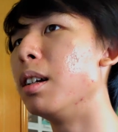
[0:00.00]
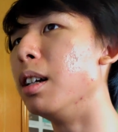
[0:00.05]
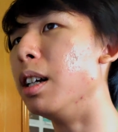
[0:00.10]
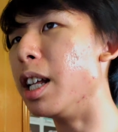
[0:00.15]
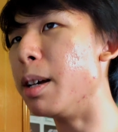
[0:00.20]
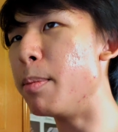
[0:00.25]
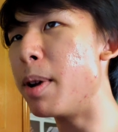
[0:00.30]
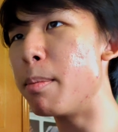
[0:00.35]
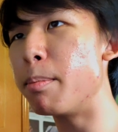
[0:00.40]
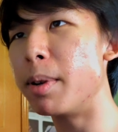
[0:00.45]

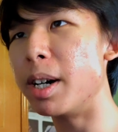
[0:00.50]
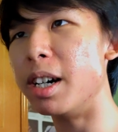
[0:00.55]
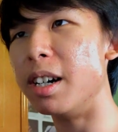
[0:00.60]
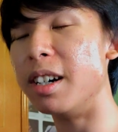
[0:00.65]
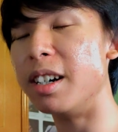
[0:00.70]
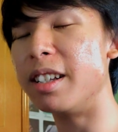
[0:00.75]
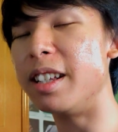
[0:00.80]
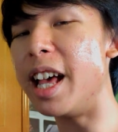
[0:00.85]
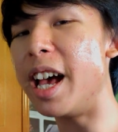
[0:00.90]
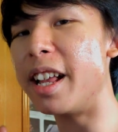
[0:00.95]

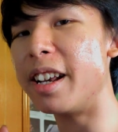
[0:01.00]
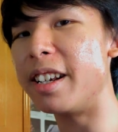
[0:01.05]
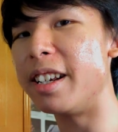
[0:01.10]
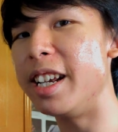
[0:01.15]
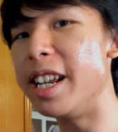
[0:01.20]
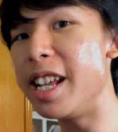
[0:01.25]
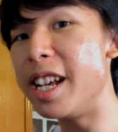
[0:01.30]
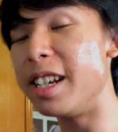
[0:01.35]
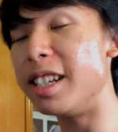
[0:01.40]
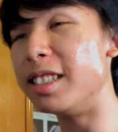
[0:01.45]
Remember that
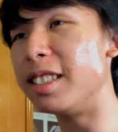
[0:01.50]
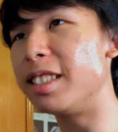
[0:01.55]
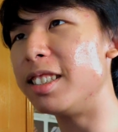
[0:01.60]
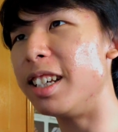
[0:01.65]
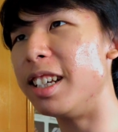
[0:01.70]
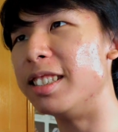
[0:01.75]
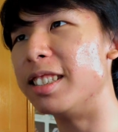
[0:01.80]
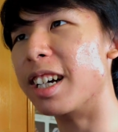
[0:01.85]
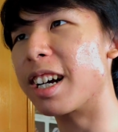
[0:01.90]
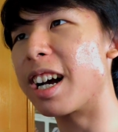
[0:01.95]
this
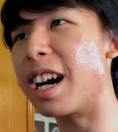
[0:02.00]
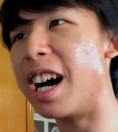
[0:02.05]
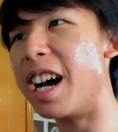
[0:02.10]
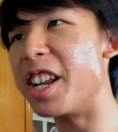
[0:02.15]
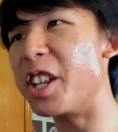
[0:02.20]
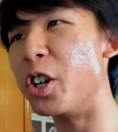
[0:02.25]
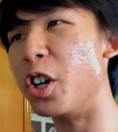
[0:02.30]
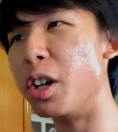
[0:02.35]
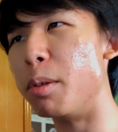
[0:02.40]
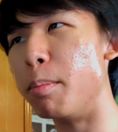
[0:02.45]
is a
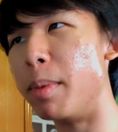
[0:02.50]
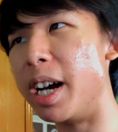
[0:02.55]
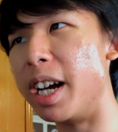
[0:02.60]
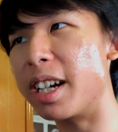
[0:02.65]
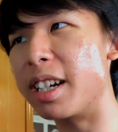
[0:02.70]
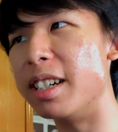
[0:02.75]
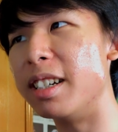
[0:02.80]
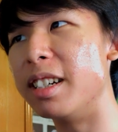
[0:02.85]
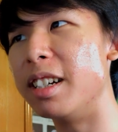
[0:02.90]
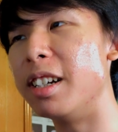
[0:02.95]
cardioid
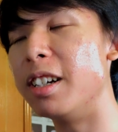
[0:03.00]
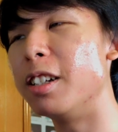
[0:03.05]
mic.